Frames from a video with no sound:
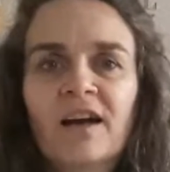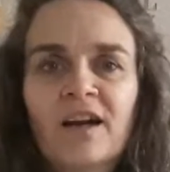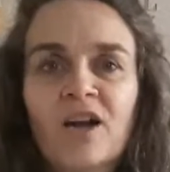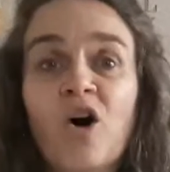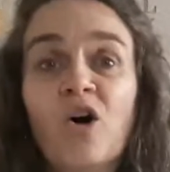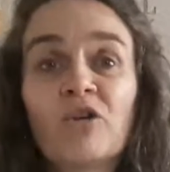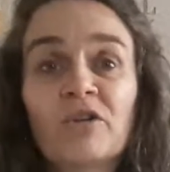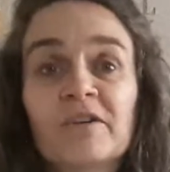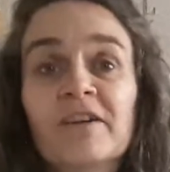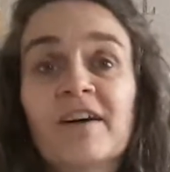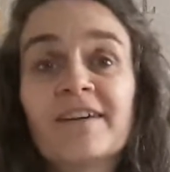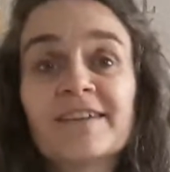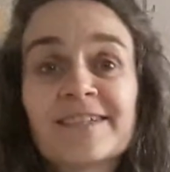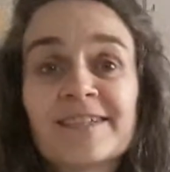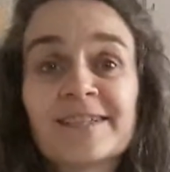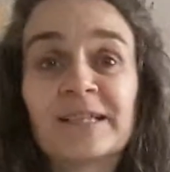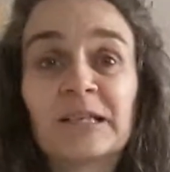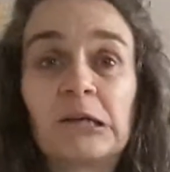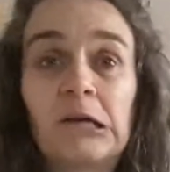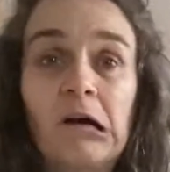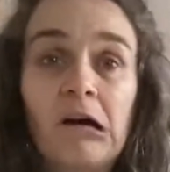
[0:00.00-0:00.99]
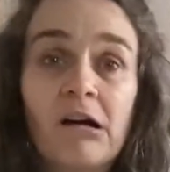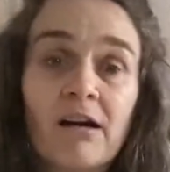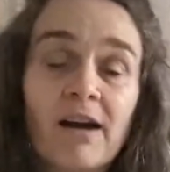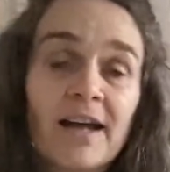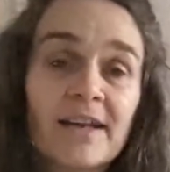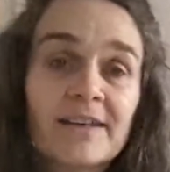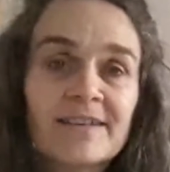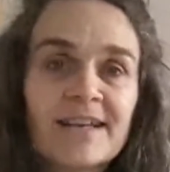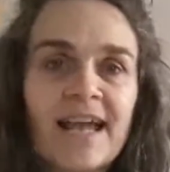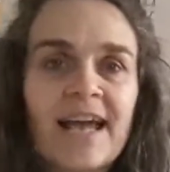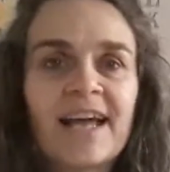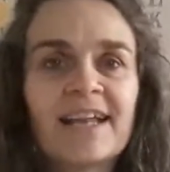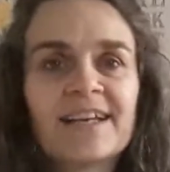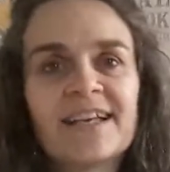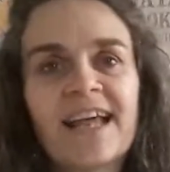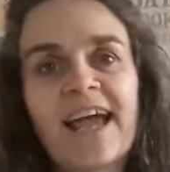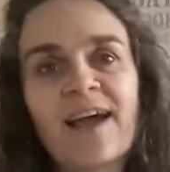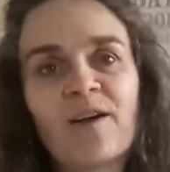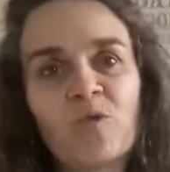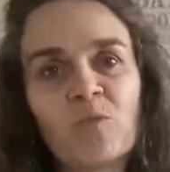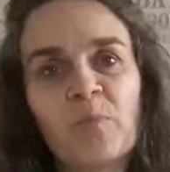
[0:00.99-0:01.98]
colonize in the gut and
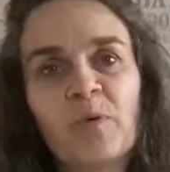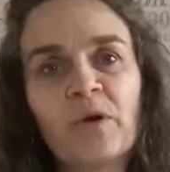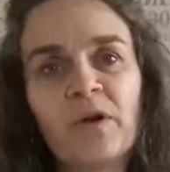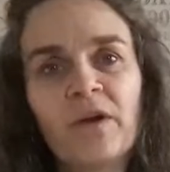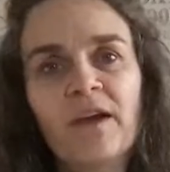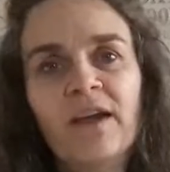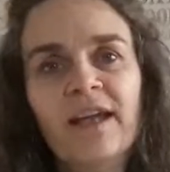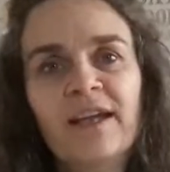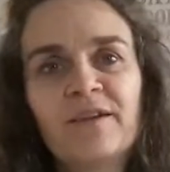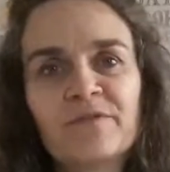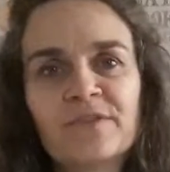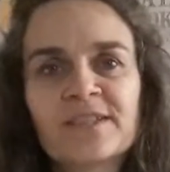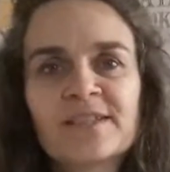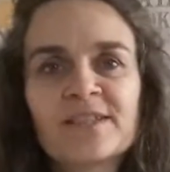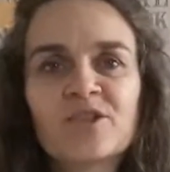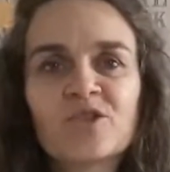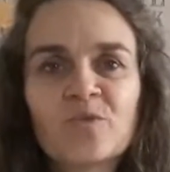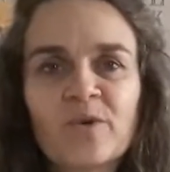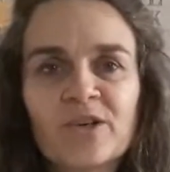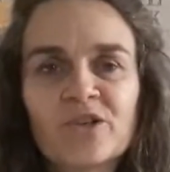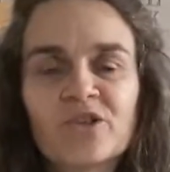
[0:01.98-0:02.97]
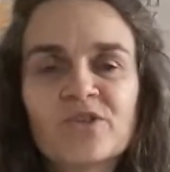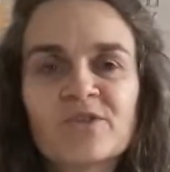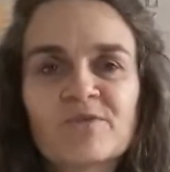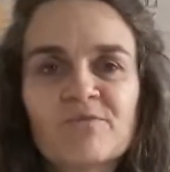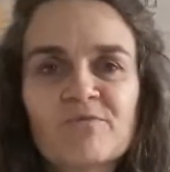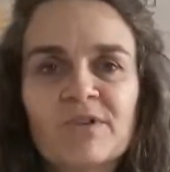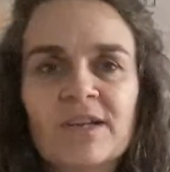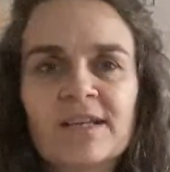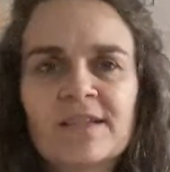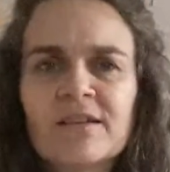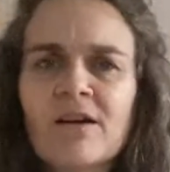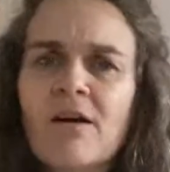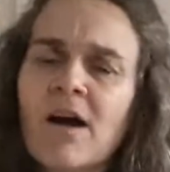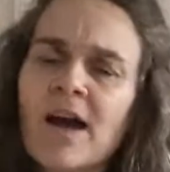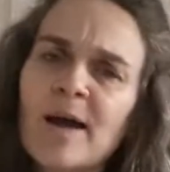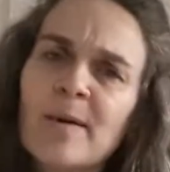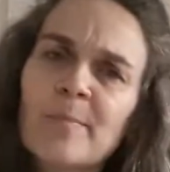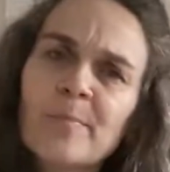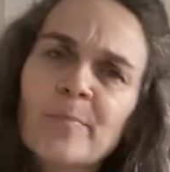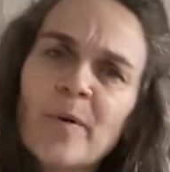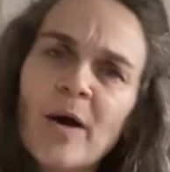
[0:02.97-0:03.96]
help if the situation's really
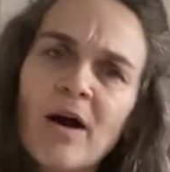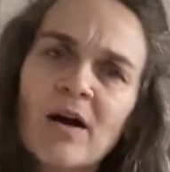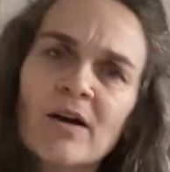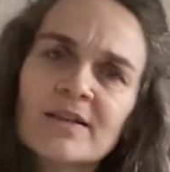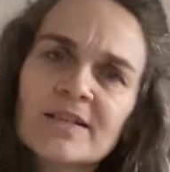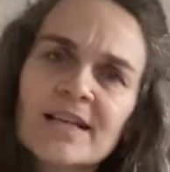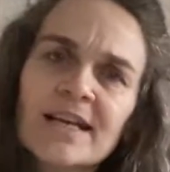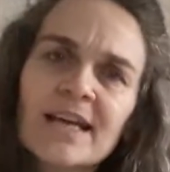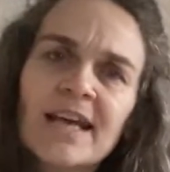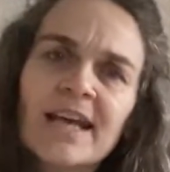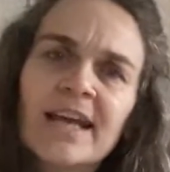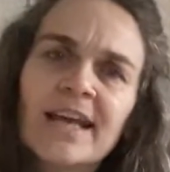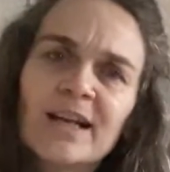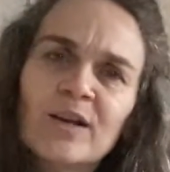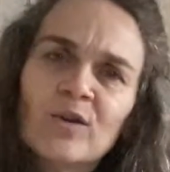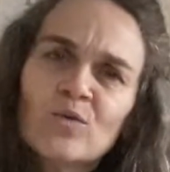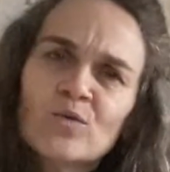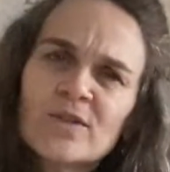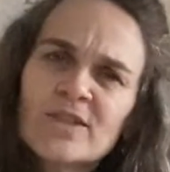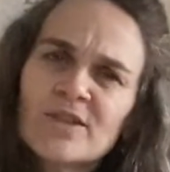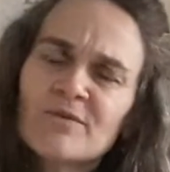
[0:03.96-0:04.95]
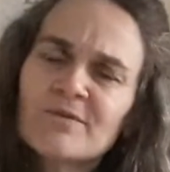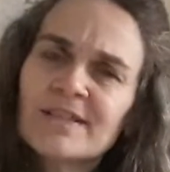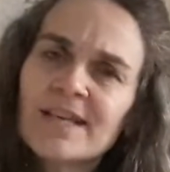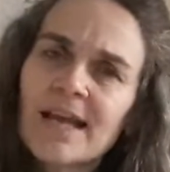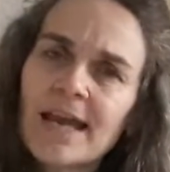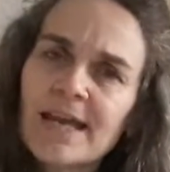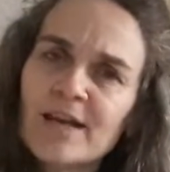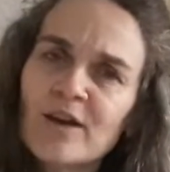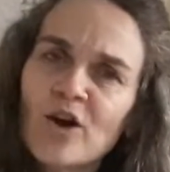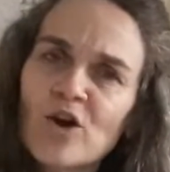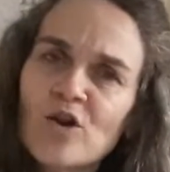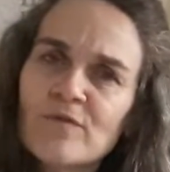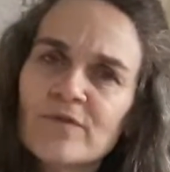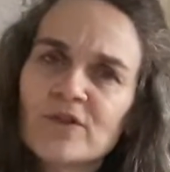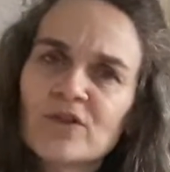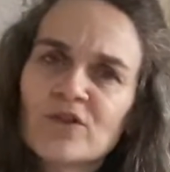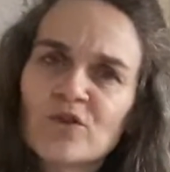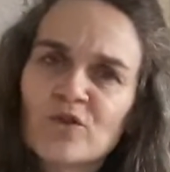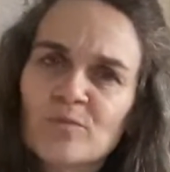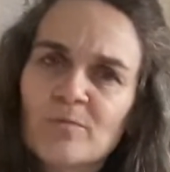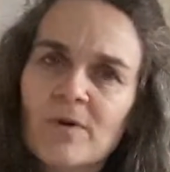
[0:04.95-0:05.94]
dire. But it'll also take over
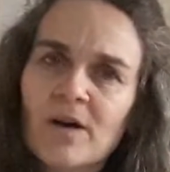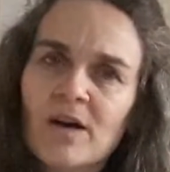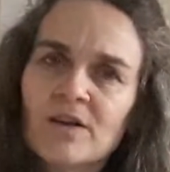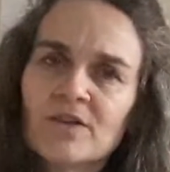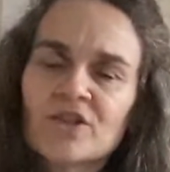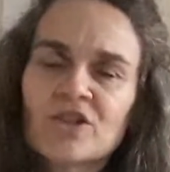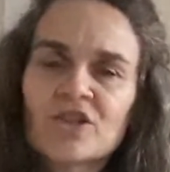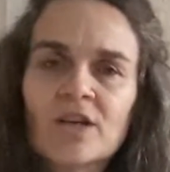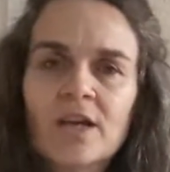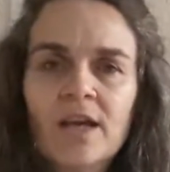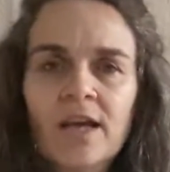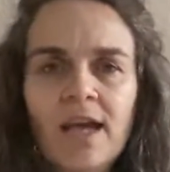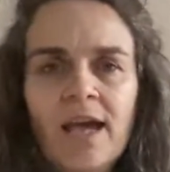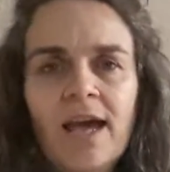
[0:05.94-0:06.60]
too much.